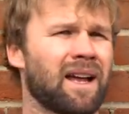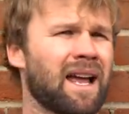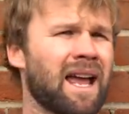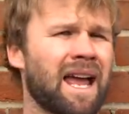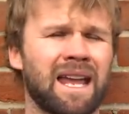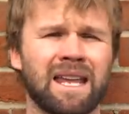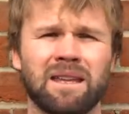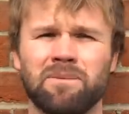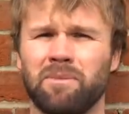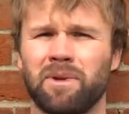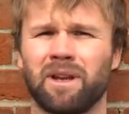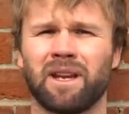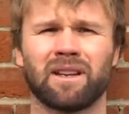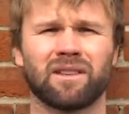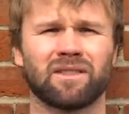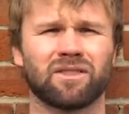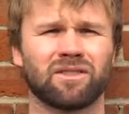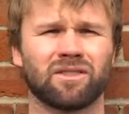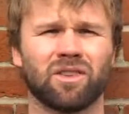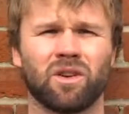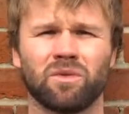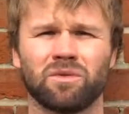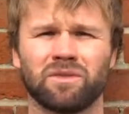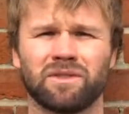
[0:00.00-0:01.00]
I hate being
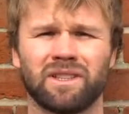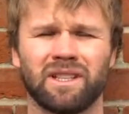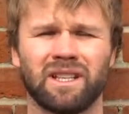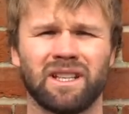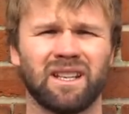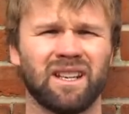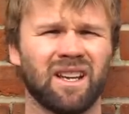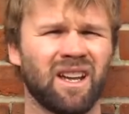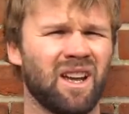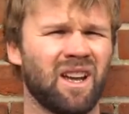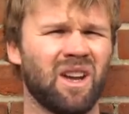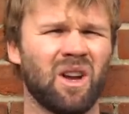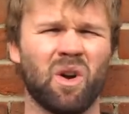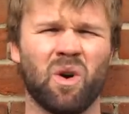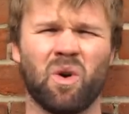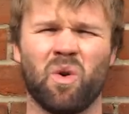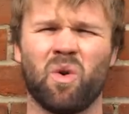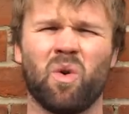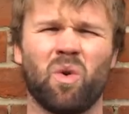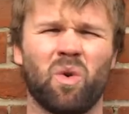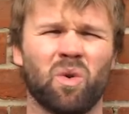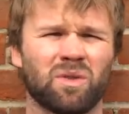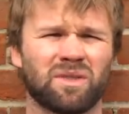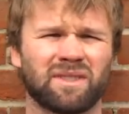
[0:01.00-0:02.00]
salty
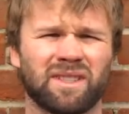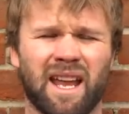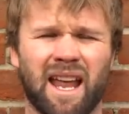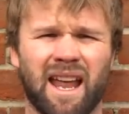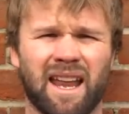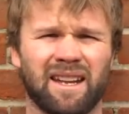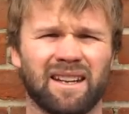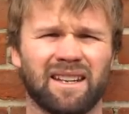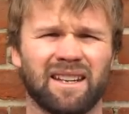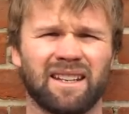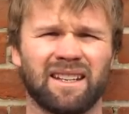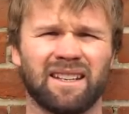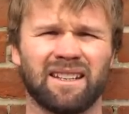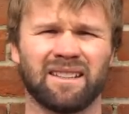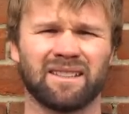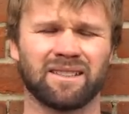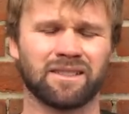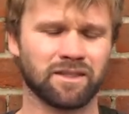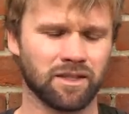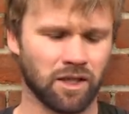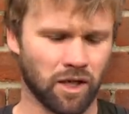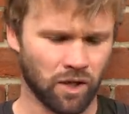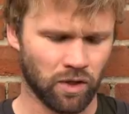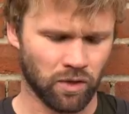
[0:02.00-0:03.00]
or sandy.
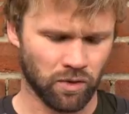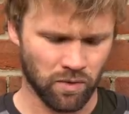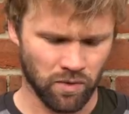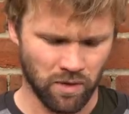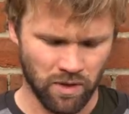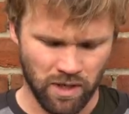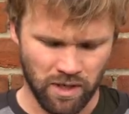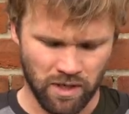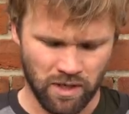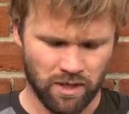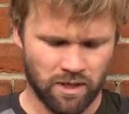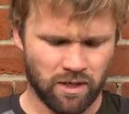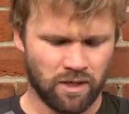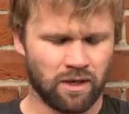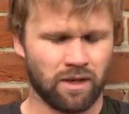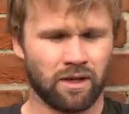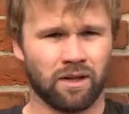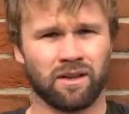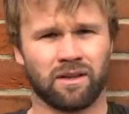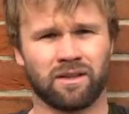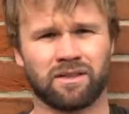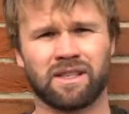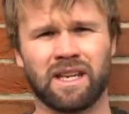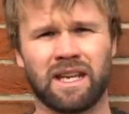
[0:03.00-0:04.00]
So
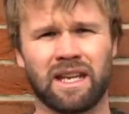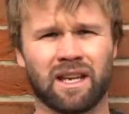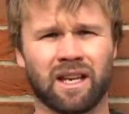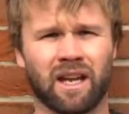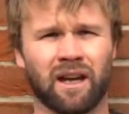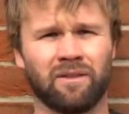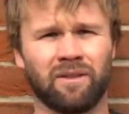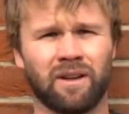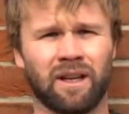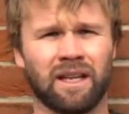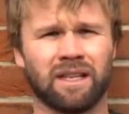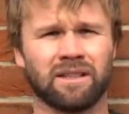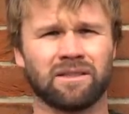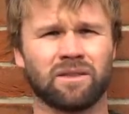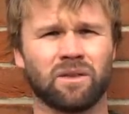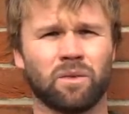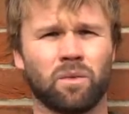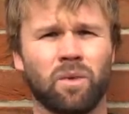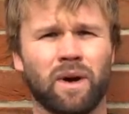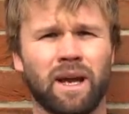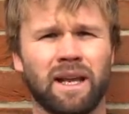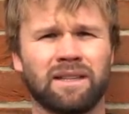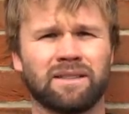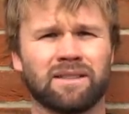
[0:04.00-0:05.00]
seat cover is
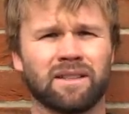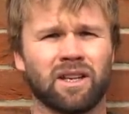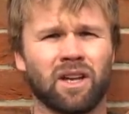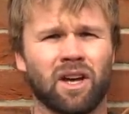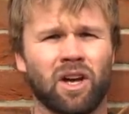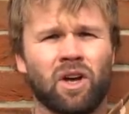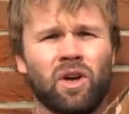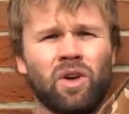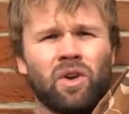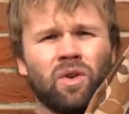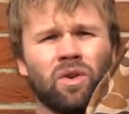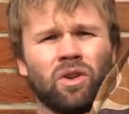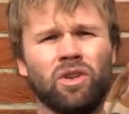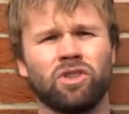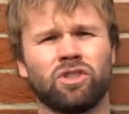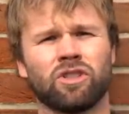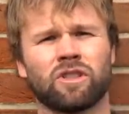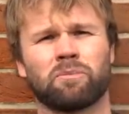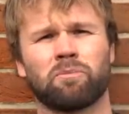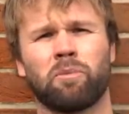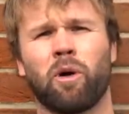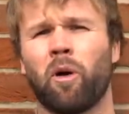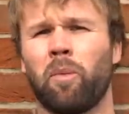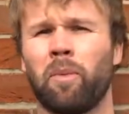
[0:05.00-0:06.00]
the way to go. You
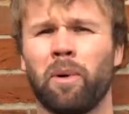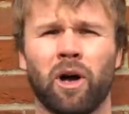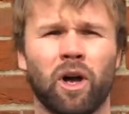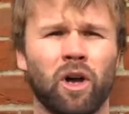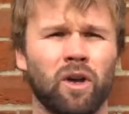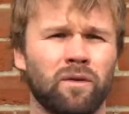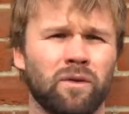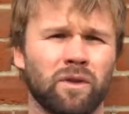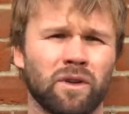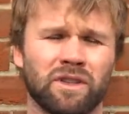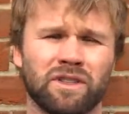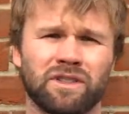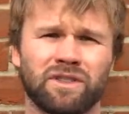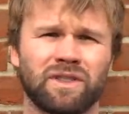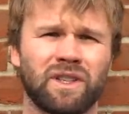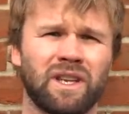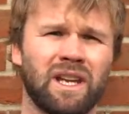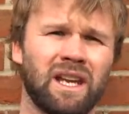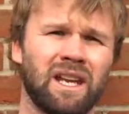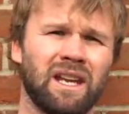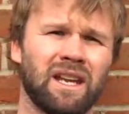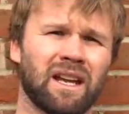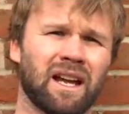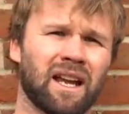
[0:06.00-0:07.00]
just pop it over your
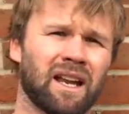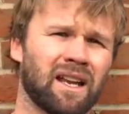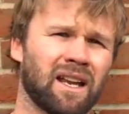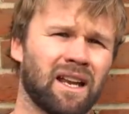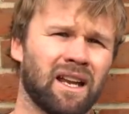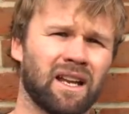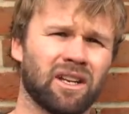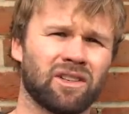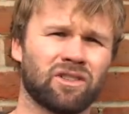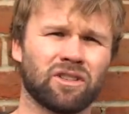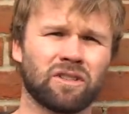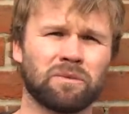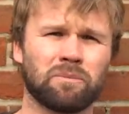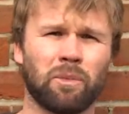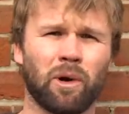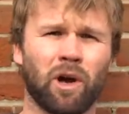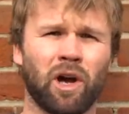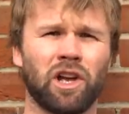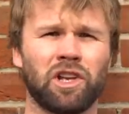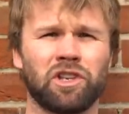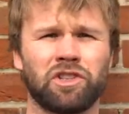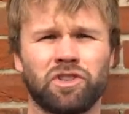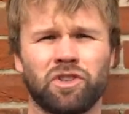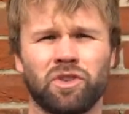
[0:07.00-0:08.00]
seat and then it just
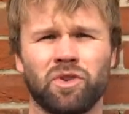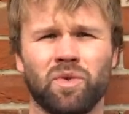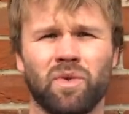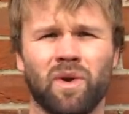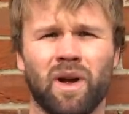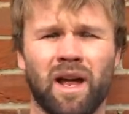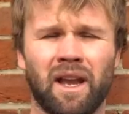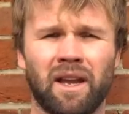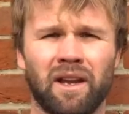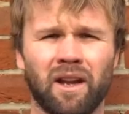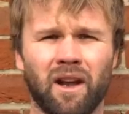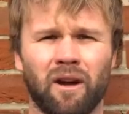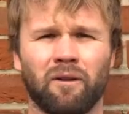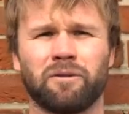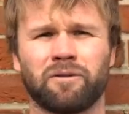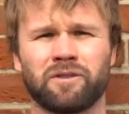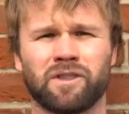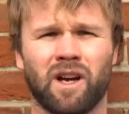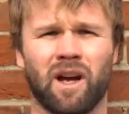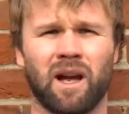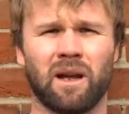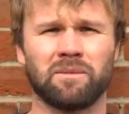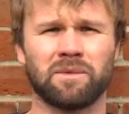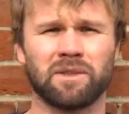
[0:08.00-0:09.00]
buys you enough
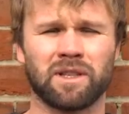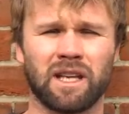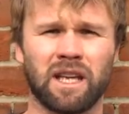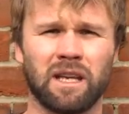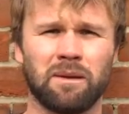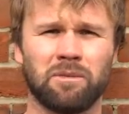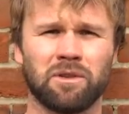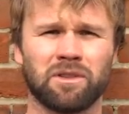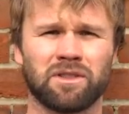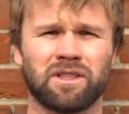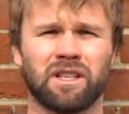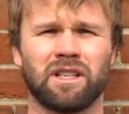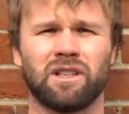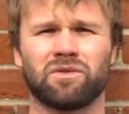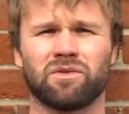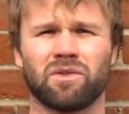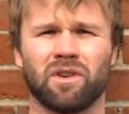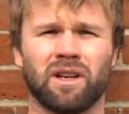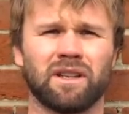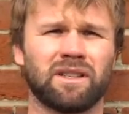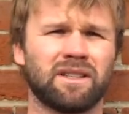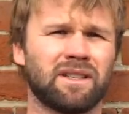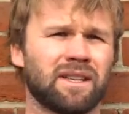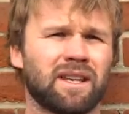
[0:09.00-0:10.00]
time to keep your seat
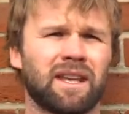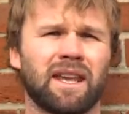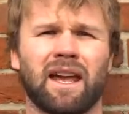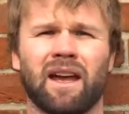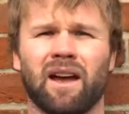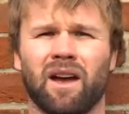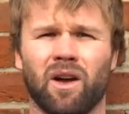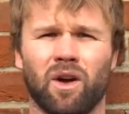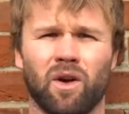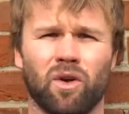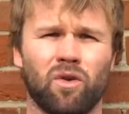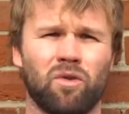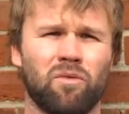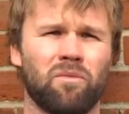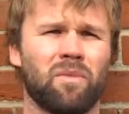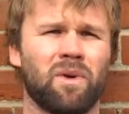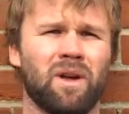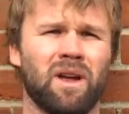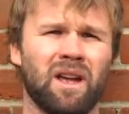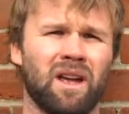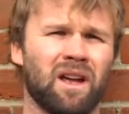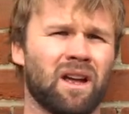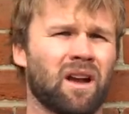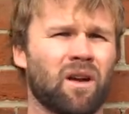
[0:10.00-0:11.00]
dry to get home
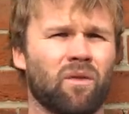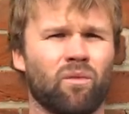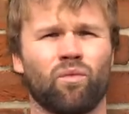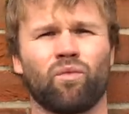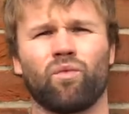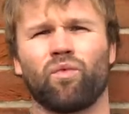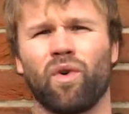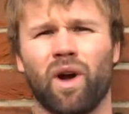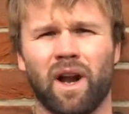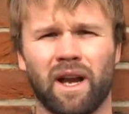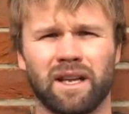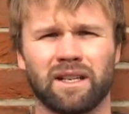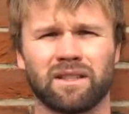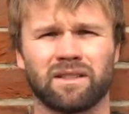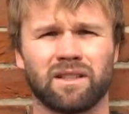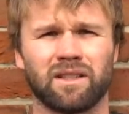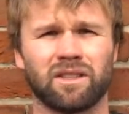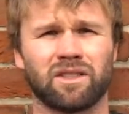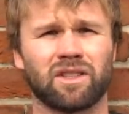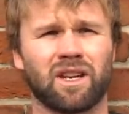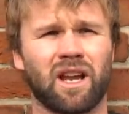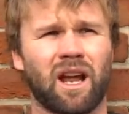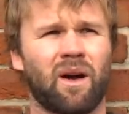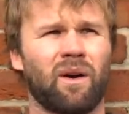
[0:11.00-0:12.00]
and run into
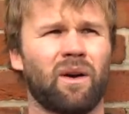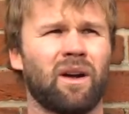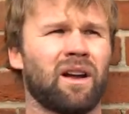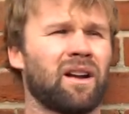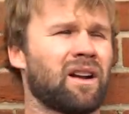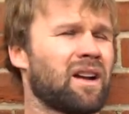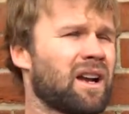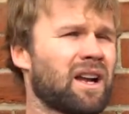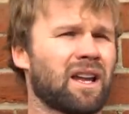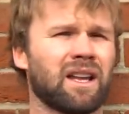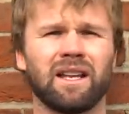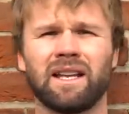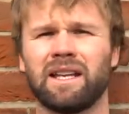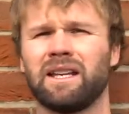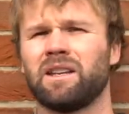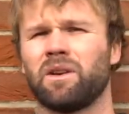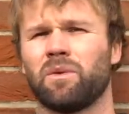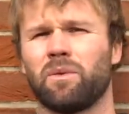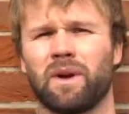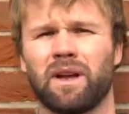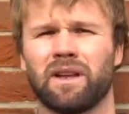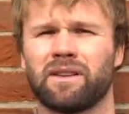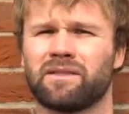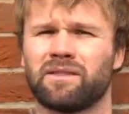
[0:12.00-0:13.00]
the shower, clean
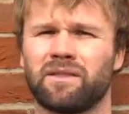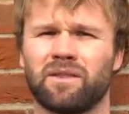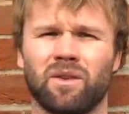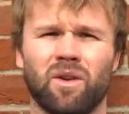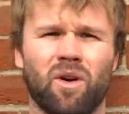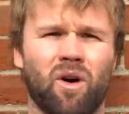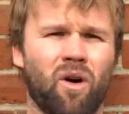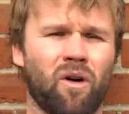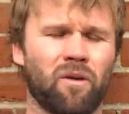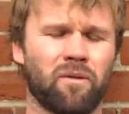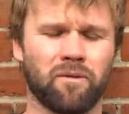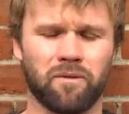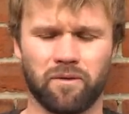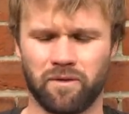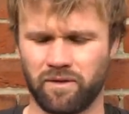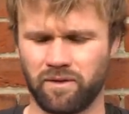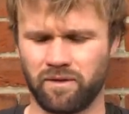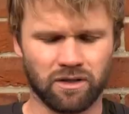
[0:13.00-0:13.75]
your wetsuit off.